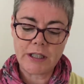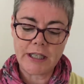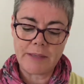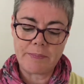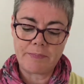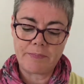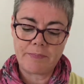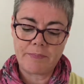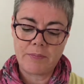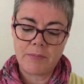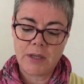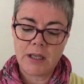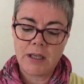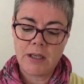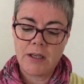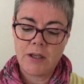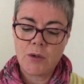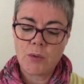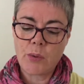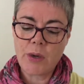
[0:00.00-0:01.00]
him,
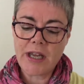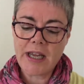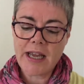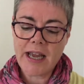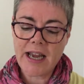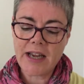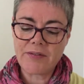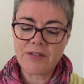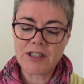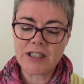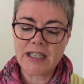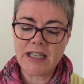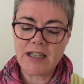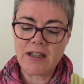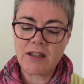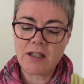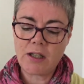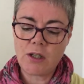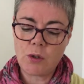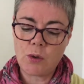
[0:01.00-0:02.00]
"We have
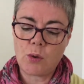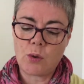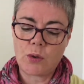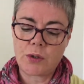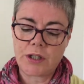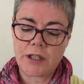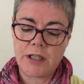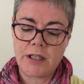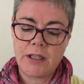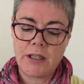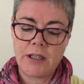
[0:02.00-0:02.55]
seen the Lord."